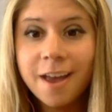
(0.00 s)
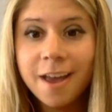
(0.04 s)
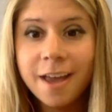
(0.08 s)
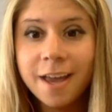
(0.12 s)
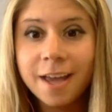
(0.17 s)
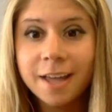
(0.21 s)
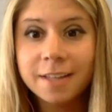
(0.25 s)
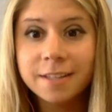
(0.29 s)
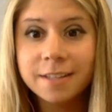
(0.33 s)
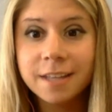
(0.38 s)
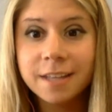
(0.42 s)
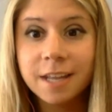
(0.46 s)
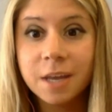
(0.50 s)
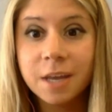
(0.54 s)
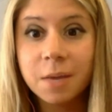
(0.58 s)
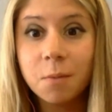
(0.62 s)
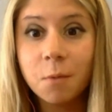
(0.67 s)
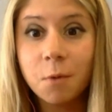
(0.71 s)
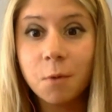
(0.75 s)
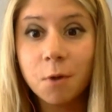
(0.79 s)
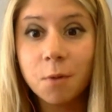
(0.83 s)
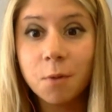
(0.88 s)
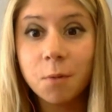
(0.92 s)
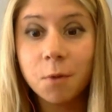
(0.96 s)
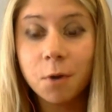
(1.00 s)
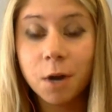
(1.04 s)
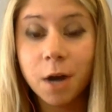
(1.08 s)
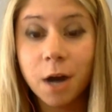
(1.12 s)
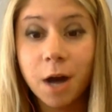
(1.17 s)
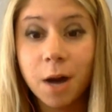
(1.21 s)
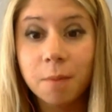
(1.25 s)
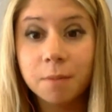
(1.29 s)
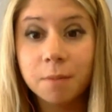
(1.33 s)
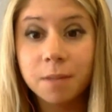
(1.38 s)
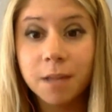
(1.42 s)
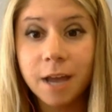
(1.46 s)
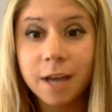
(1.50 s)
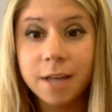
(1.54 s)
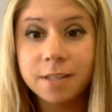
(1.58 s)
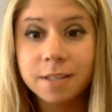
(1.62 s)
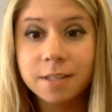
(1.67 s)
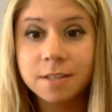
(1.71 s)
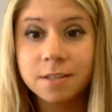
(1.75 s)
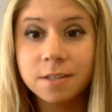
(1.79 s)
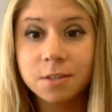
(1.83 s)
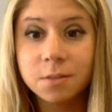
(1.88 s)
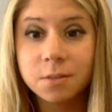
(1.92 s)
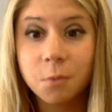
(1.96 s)
it's getting more and more complex
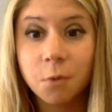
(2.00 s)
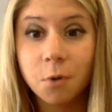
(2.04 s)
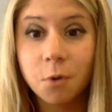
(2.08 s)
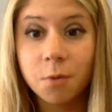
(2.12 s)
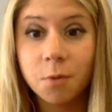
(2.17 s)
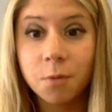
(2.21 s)
as there's more